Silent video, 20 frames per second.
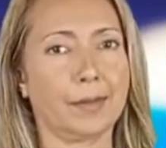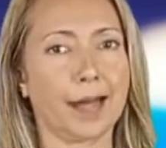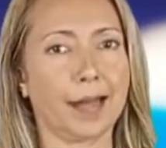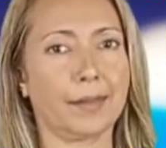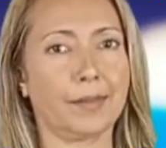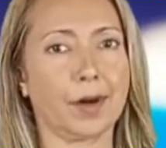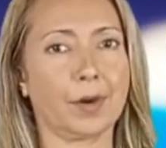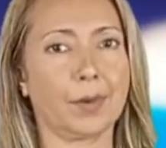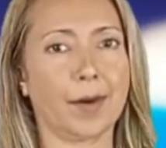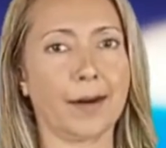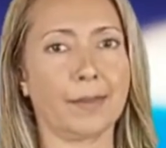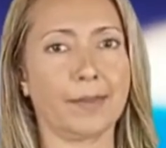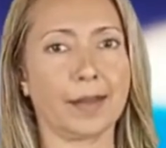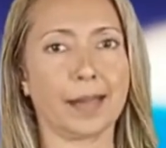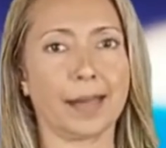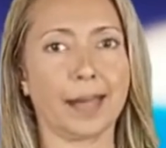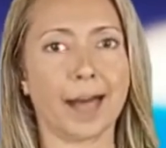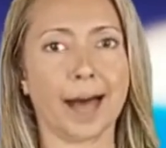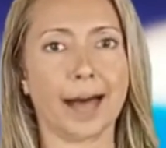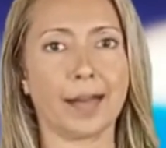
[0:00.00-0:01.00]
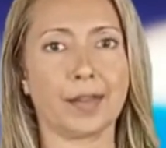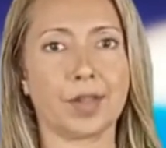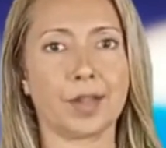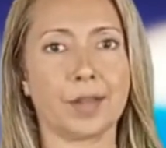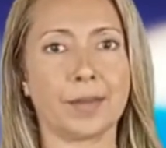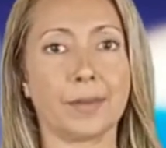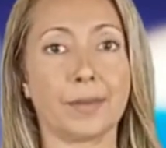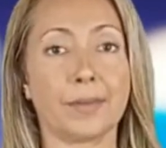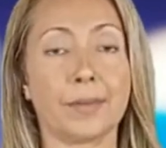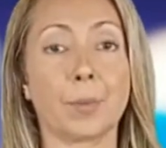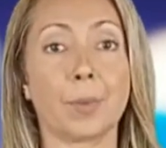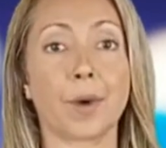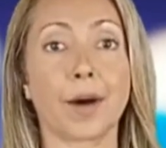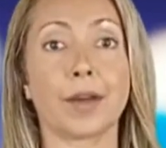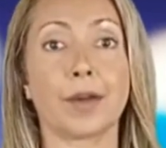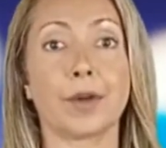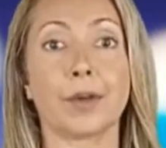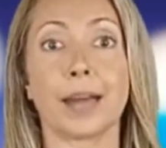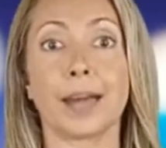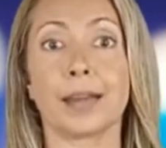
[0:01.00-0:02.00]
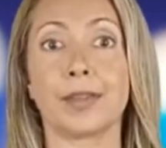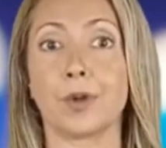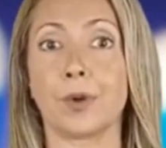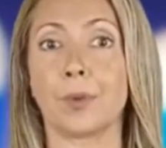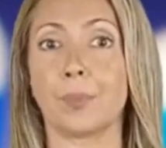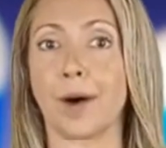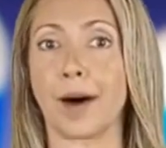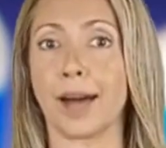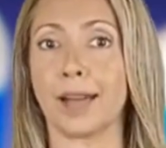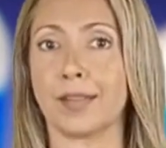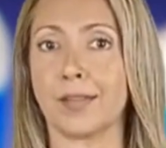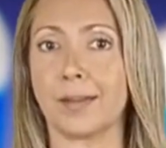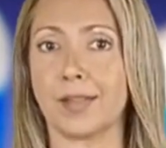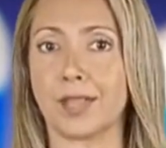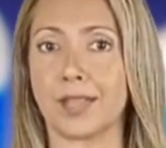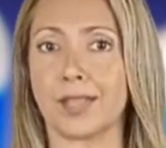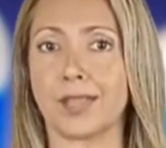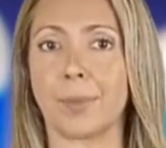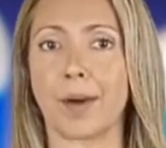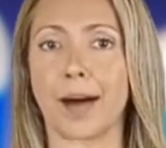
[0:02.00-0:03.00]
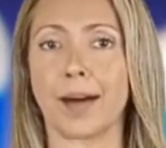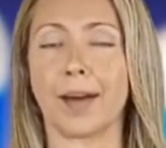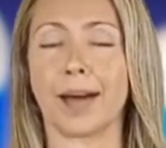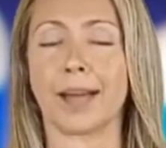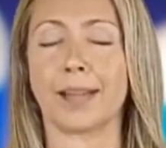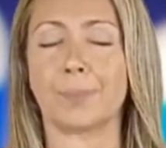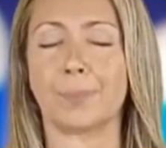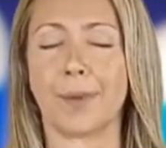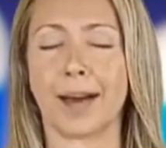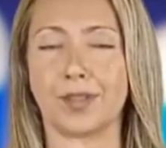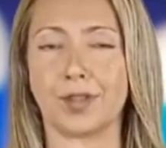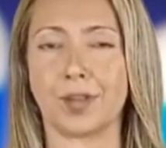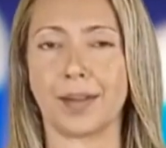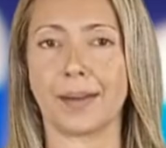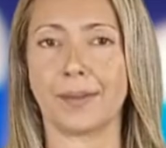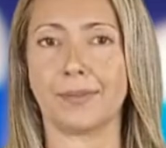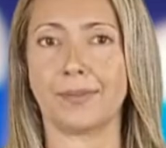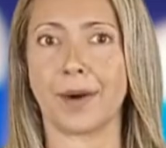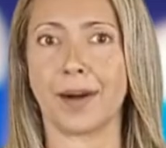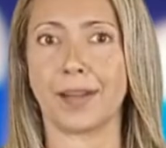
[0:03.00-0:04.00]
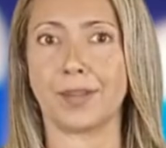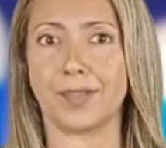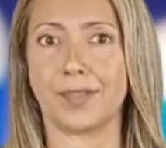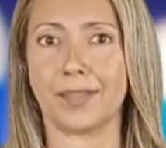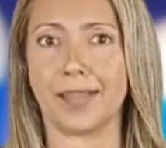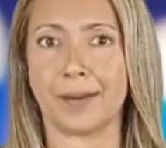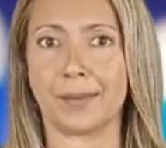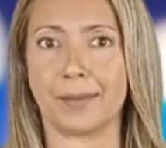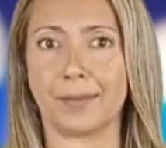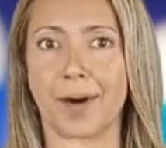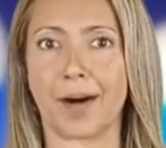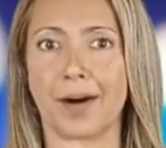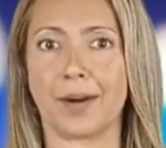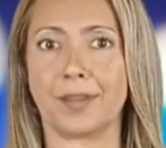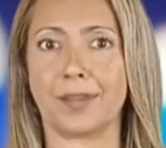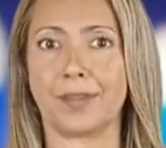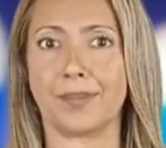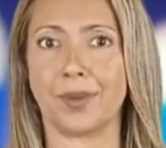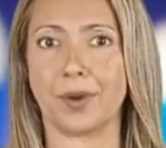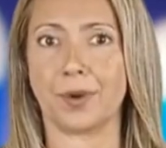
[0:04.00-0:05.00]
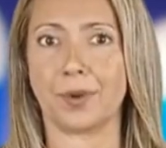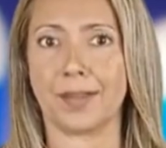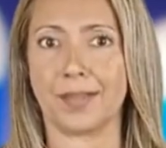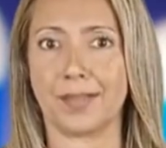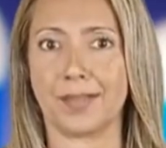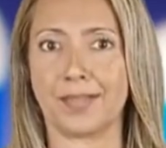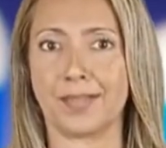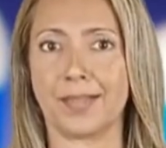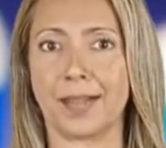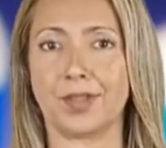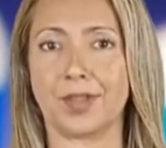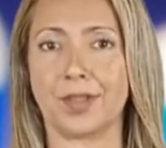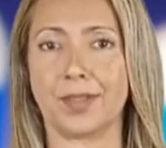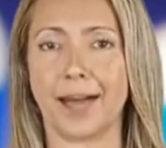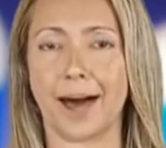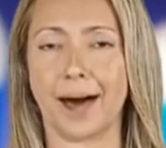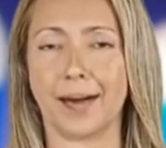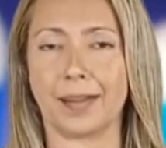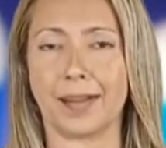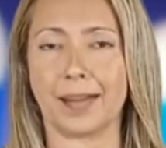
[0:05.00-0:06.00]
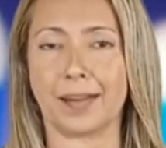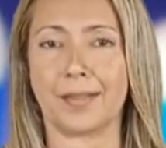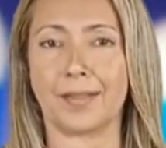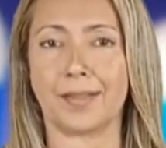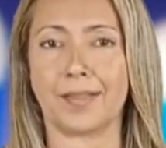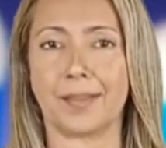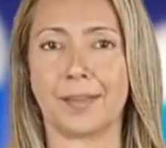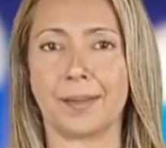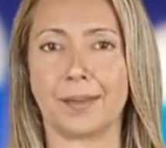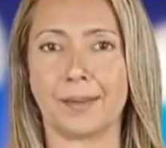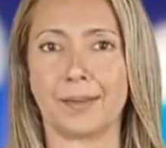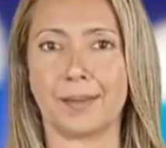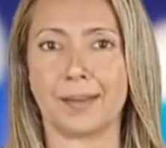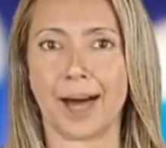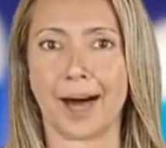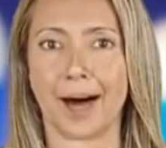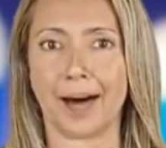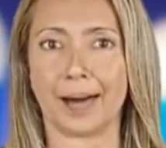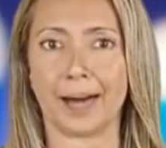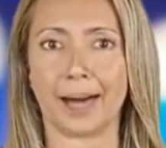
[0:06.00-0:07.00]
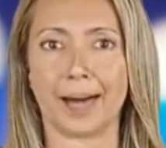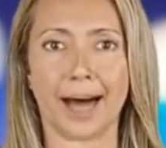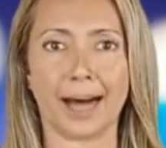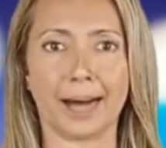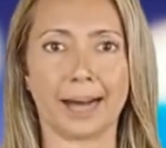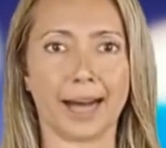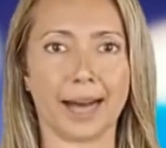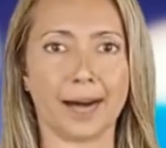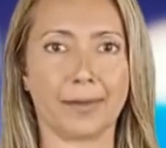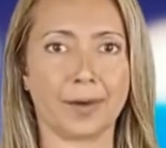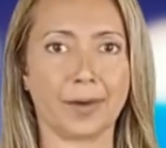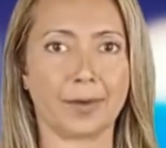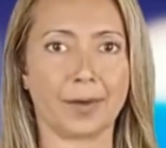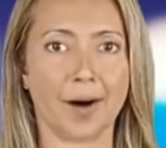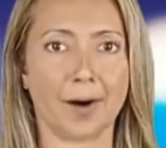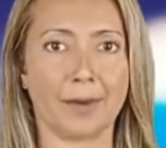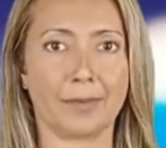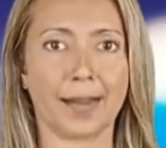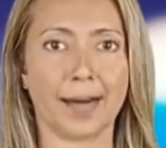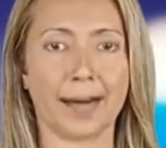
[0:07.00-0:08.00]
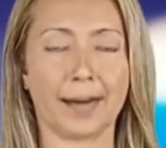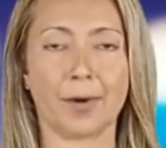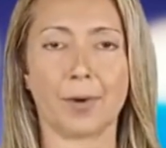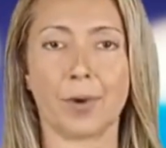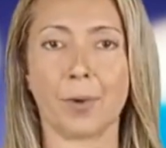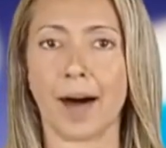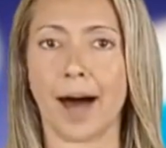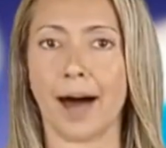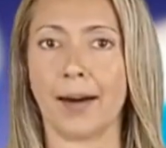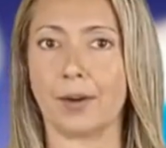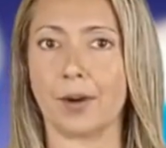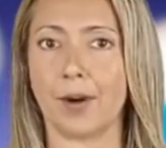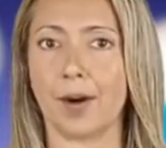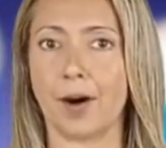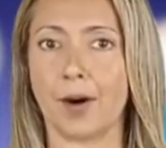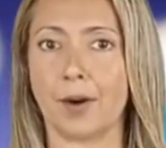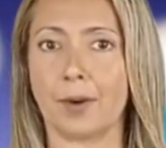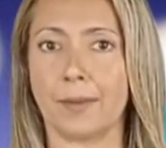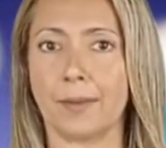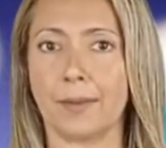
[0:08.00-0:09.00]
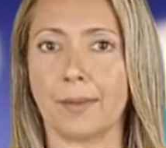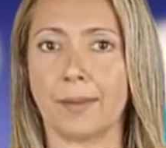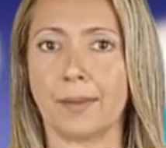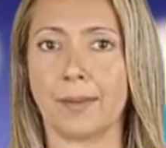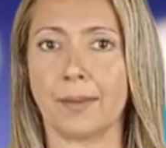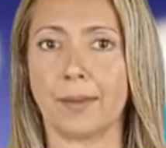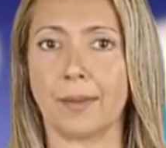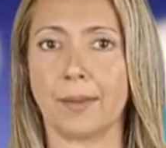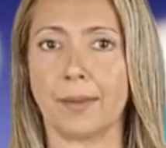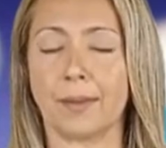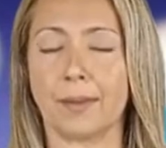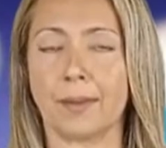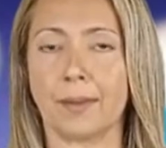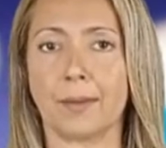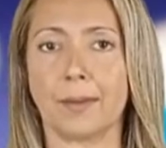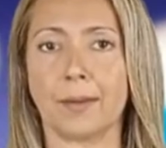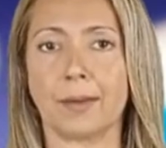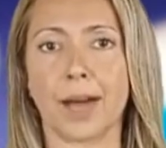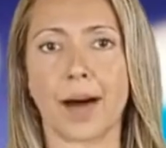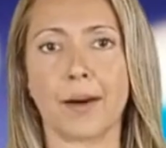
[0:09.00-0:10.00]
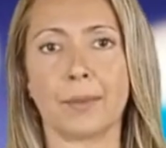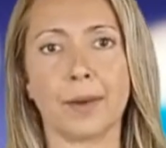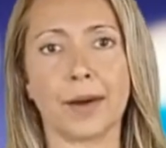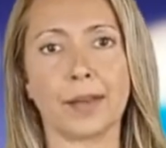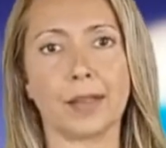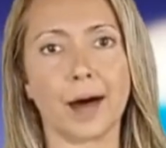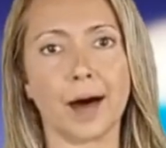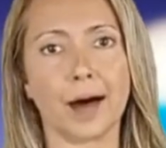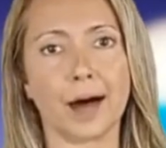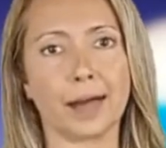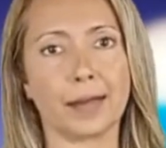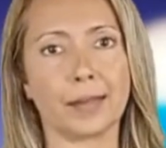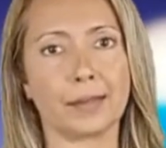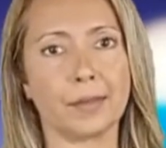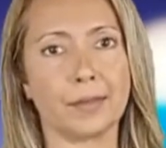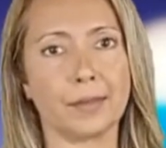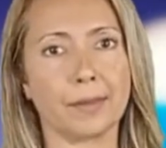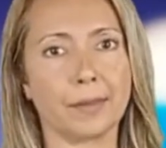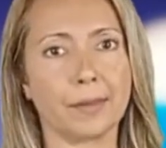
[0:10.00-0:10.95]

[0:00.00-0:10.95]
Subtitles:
If you have an occasion where you need your breath to smell especially fresh, skip potent foods such as onions, garlic, and even coffee or alcohol. Number 9.